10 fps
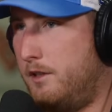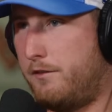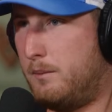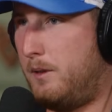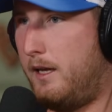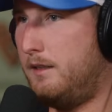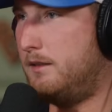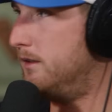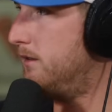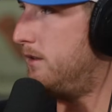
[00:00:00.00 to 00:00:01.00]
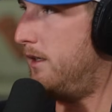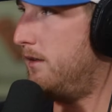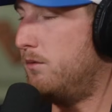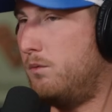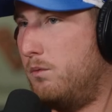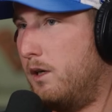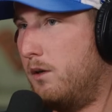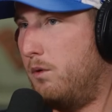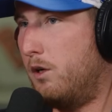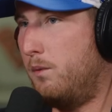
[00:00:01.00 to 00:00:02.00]
different places that what
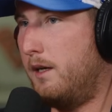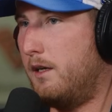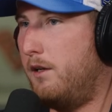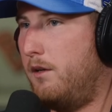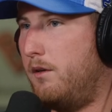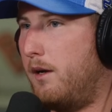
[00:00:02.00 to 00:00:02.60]
are we going to do?